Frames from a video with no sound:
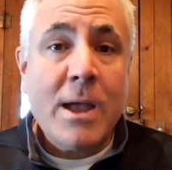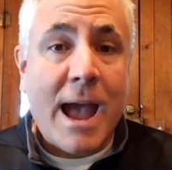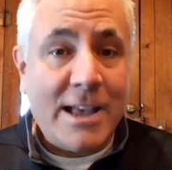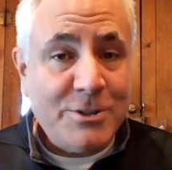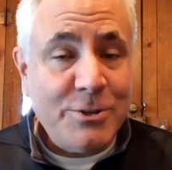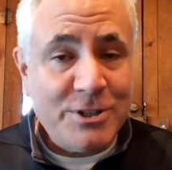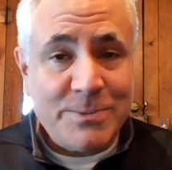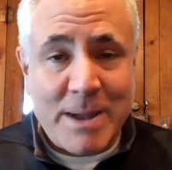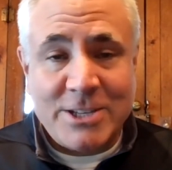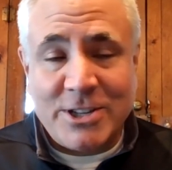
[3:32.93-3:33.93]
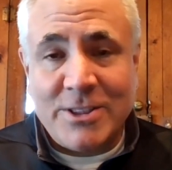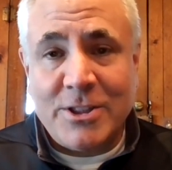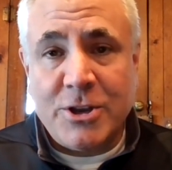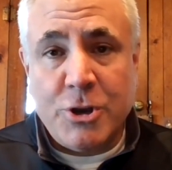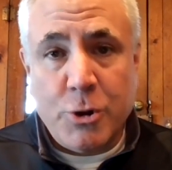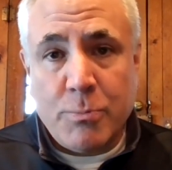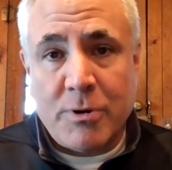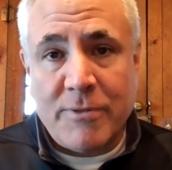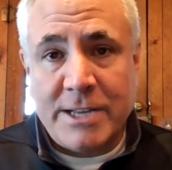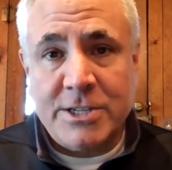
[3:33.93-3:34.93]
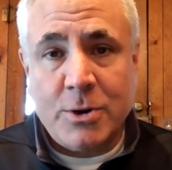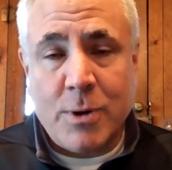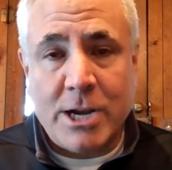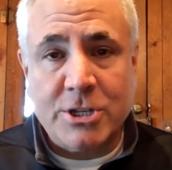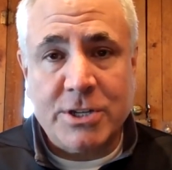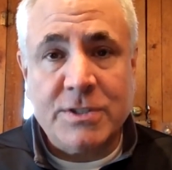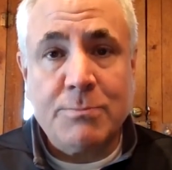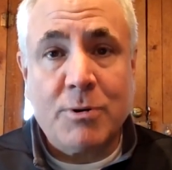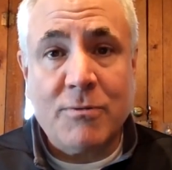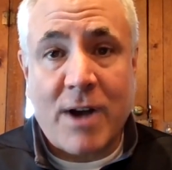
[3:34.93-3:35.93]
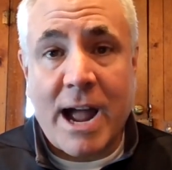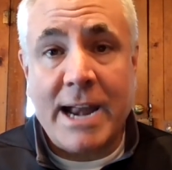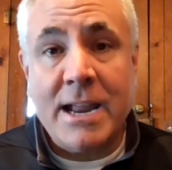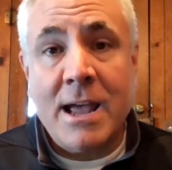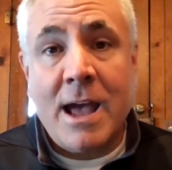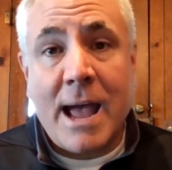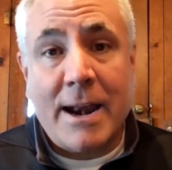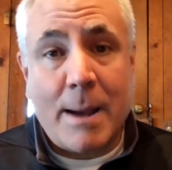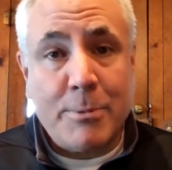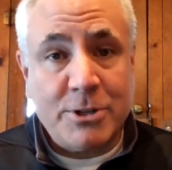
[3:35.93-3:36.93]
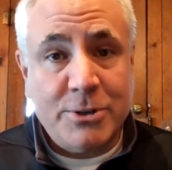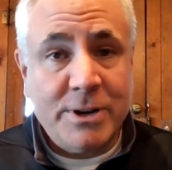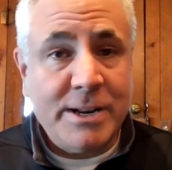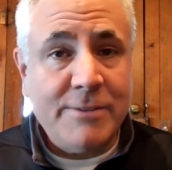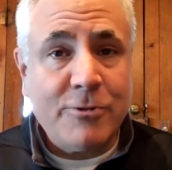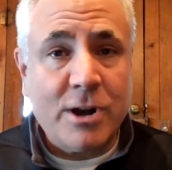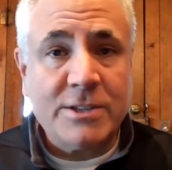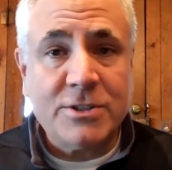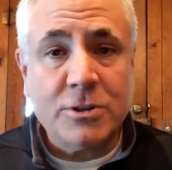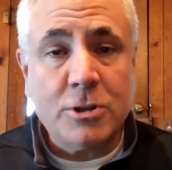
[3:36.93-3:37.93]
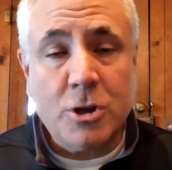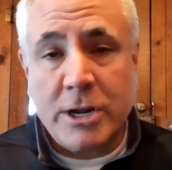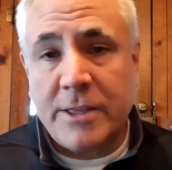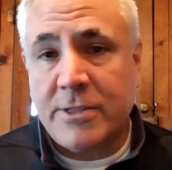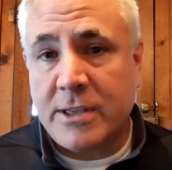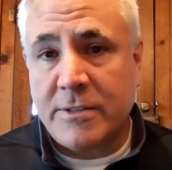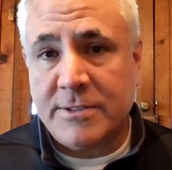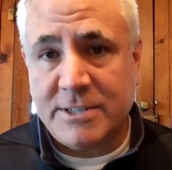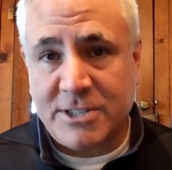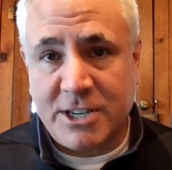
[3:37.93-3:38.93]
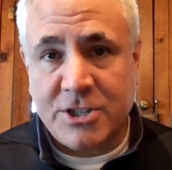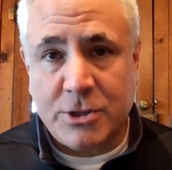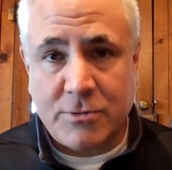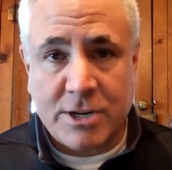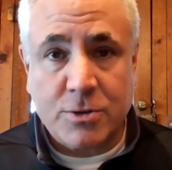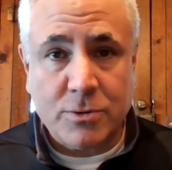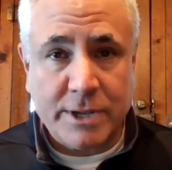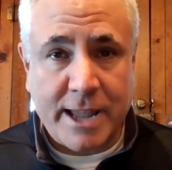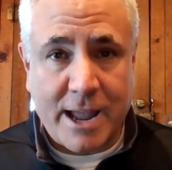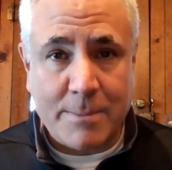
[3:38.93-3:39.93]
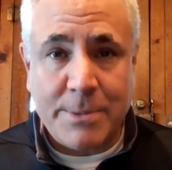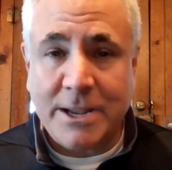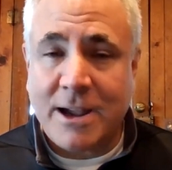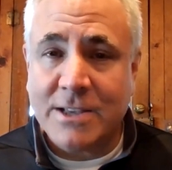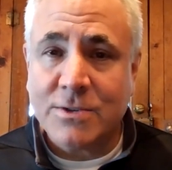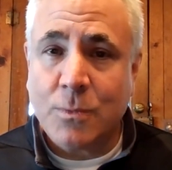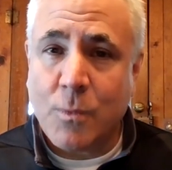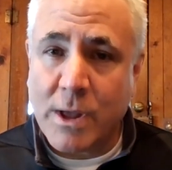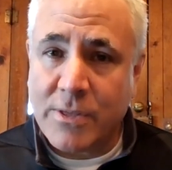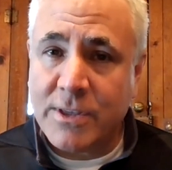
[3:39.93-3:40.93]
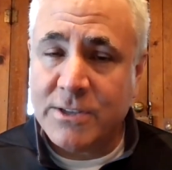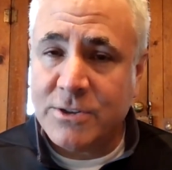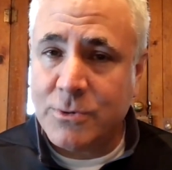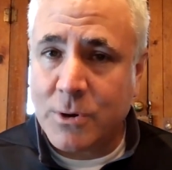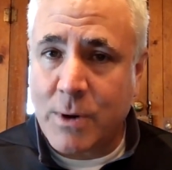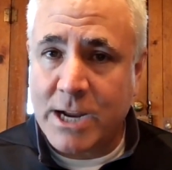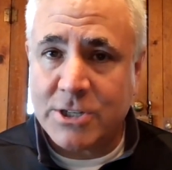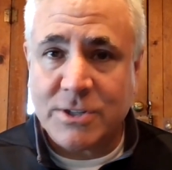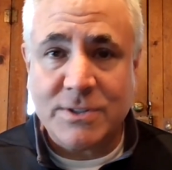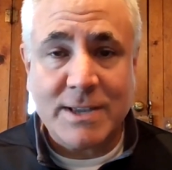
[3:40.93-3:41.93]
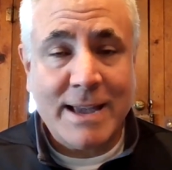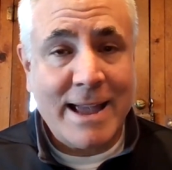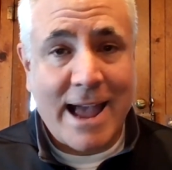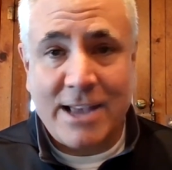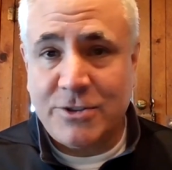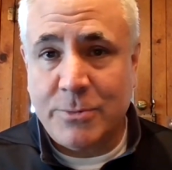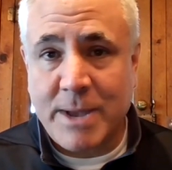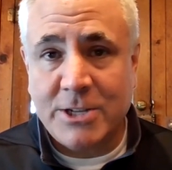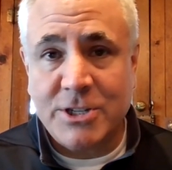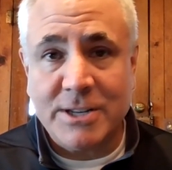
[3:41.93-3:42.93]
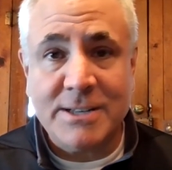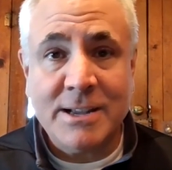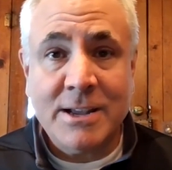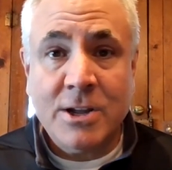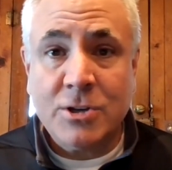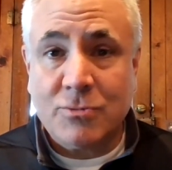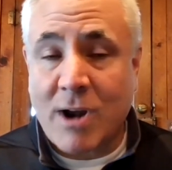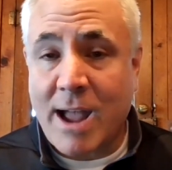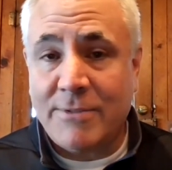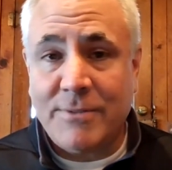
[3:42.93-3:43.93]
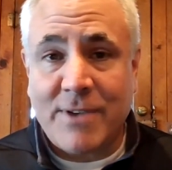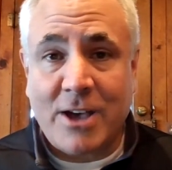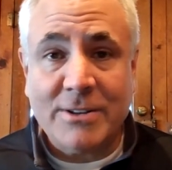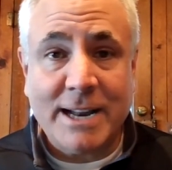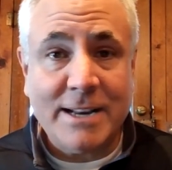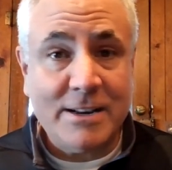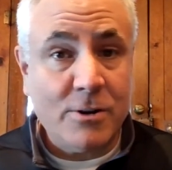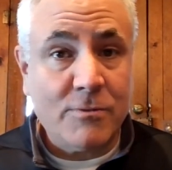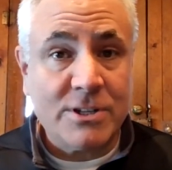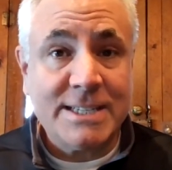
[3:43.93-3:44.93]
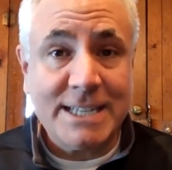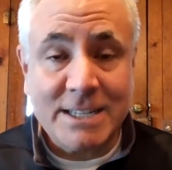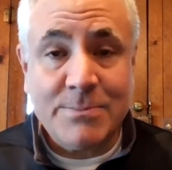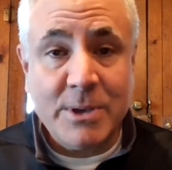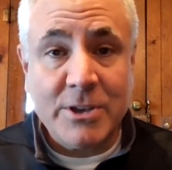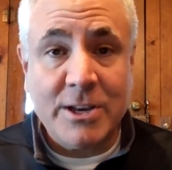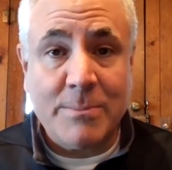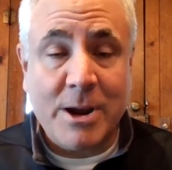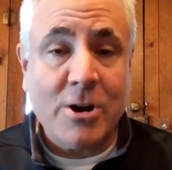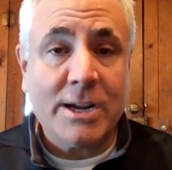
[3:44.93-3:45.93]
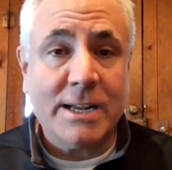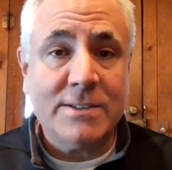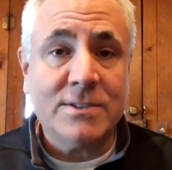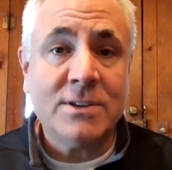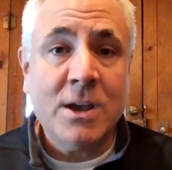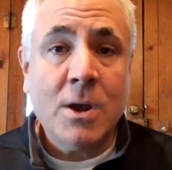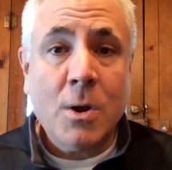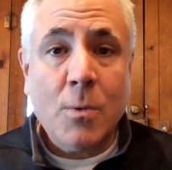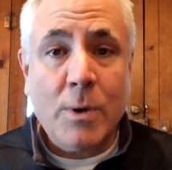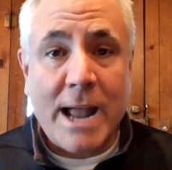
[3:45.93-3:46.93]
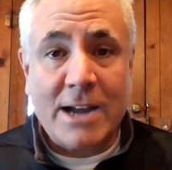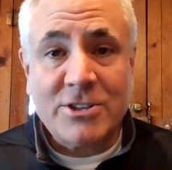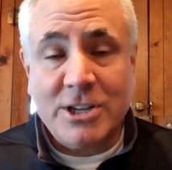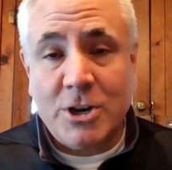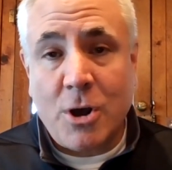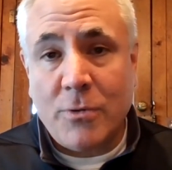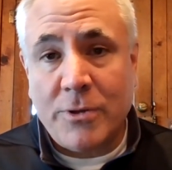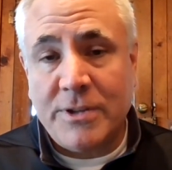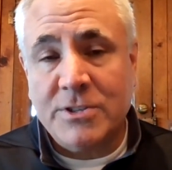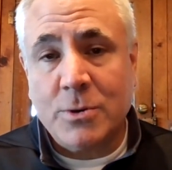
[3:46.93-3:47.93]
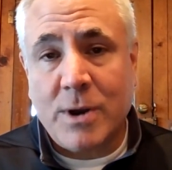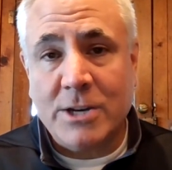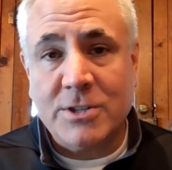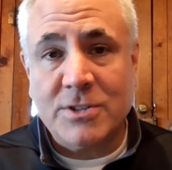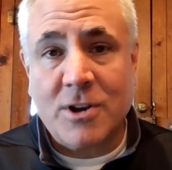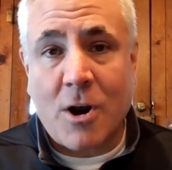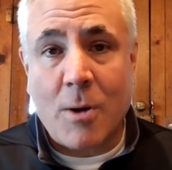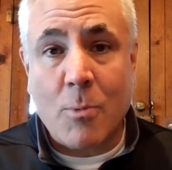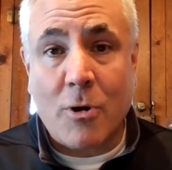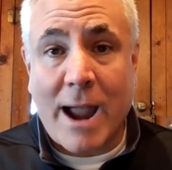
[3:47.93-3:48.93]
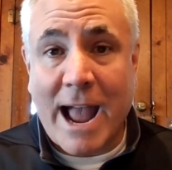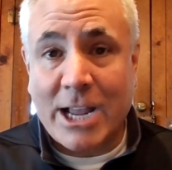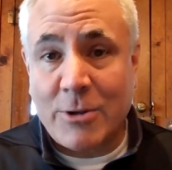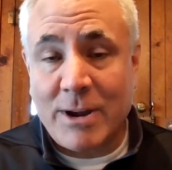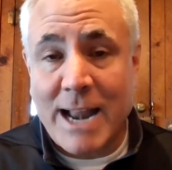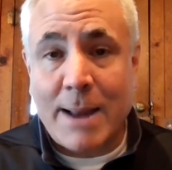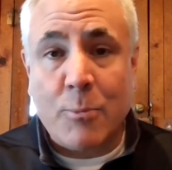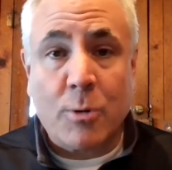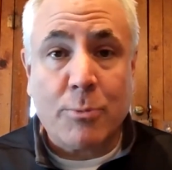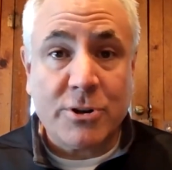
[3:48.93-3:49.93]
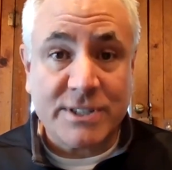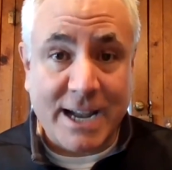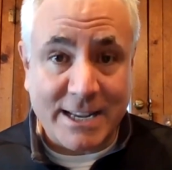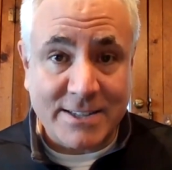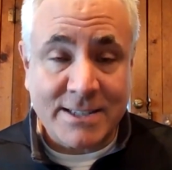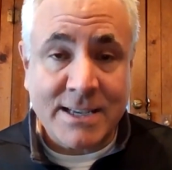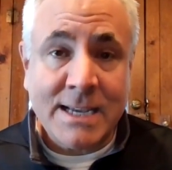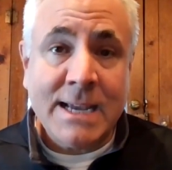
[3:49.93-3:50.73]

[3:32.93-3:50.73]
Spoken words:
As you just mentioned, the new PREVENT equations provide an opportunity for us to look at the decision threshold again, because with these new equations, as you mentioned, derived and validated in over 6 million Americans, we actually know that these equations are more accurate and more precise.